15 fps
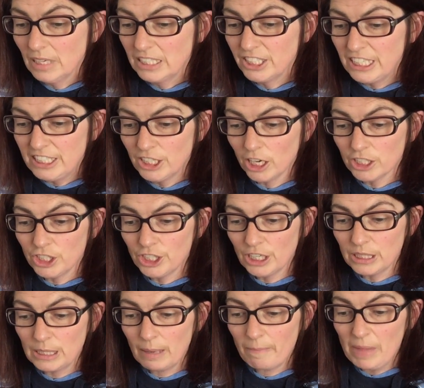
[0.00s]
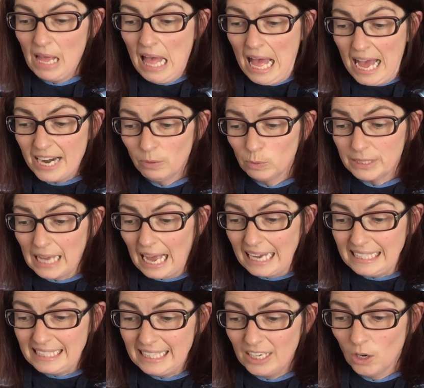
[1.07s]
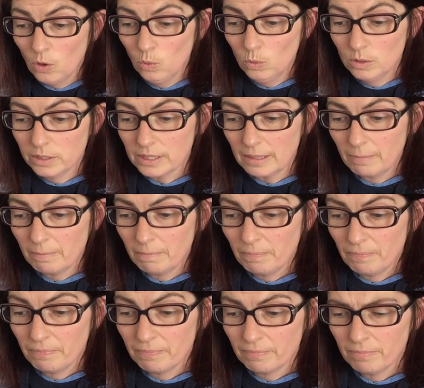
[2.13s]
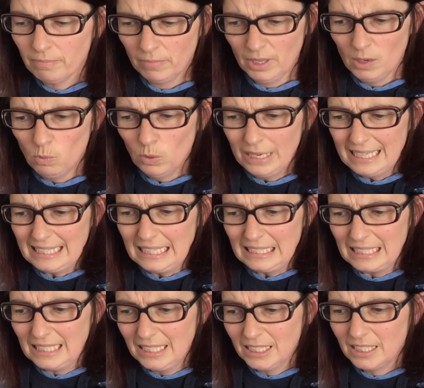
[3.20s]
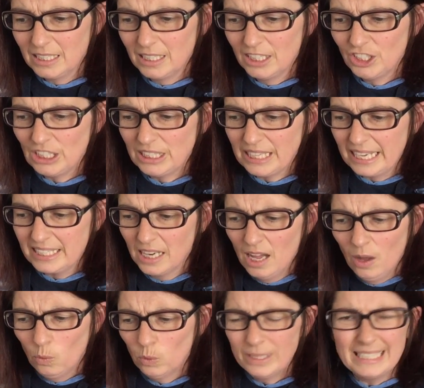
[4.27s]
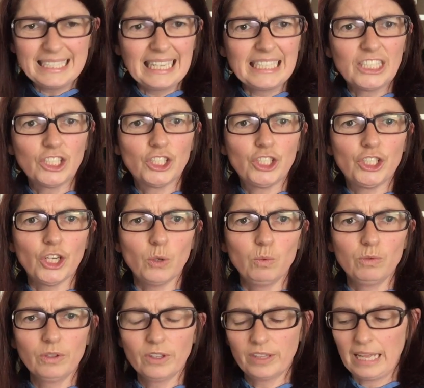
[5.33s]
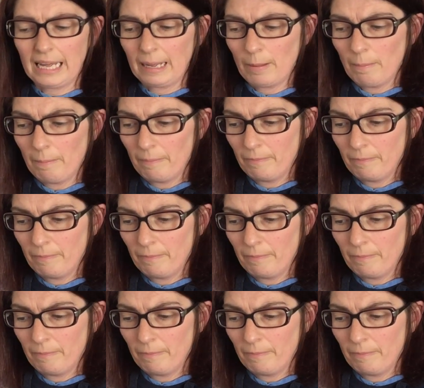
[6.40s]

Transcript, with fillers: She touched it and it was icy cold. What is it? She said, what is this stone thing?